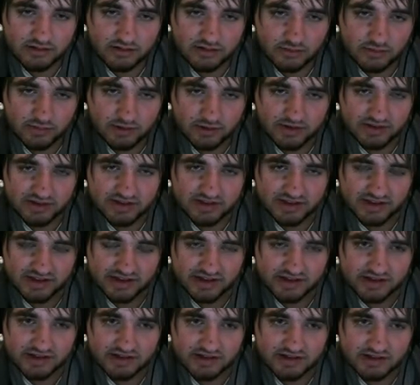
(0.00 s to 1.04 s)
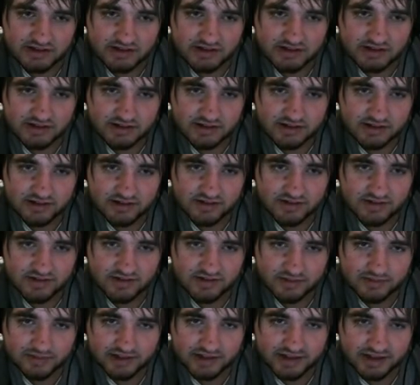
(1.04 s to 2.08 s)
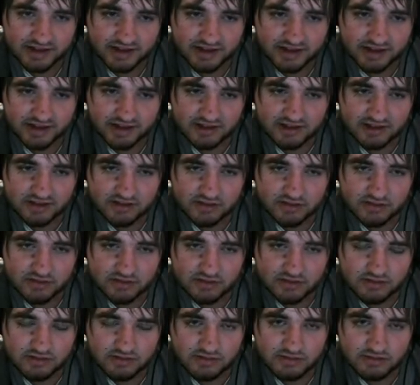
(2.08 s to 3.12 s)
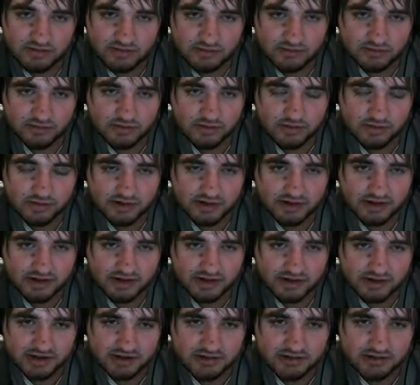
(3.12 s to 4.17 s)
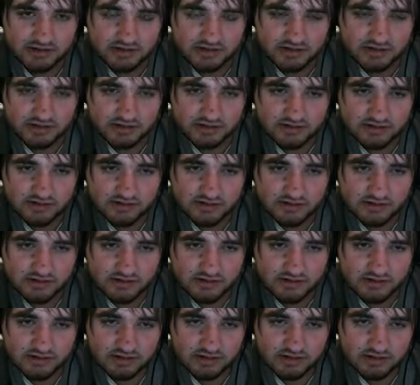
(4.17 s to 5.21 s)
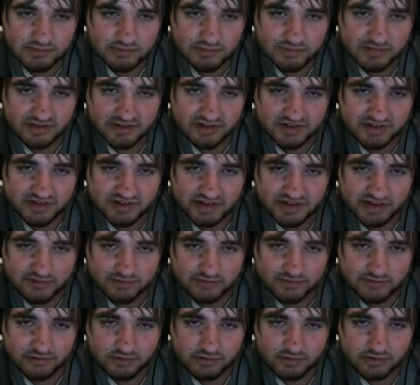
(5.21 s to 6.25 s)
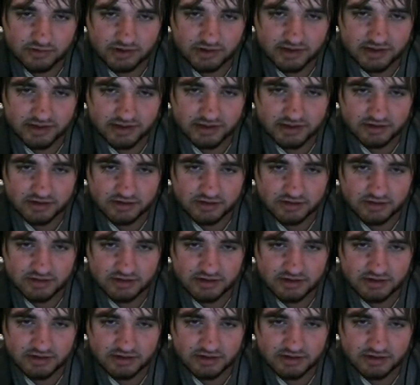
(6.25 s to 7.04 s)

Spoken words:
Where is that? Is that something I can get to? What floor am I on now? I'm on the second floor now.